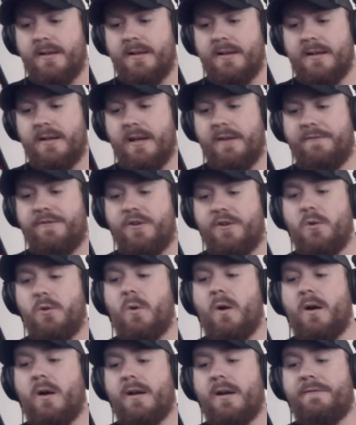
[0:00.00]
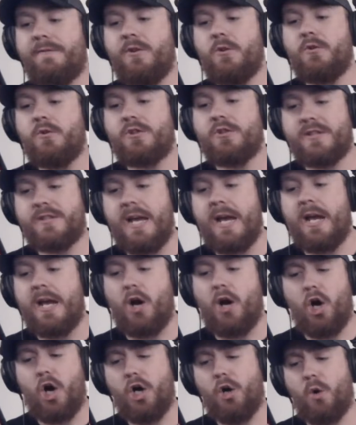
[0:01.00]
If you say,
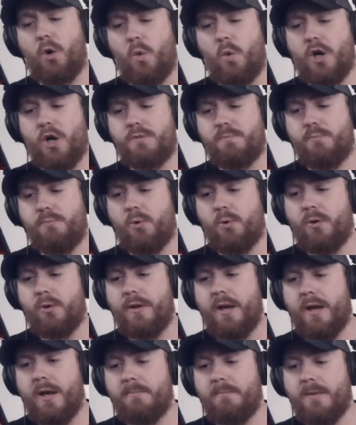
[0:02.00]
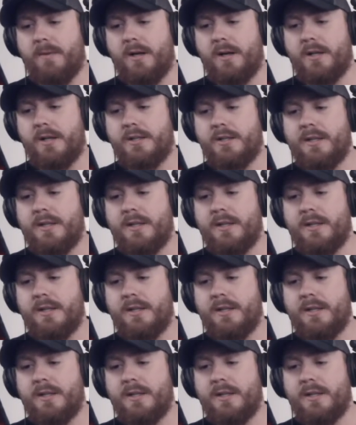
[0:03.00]
I don't watch porn that much,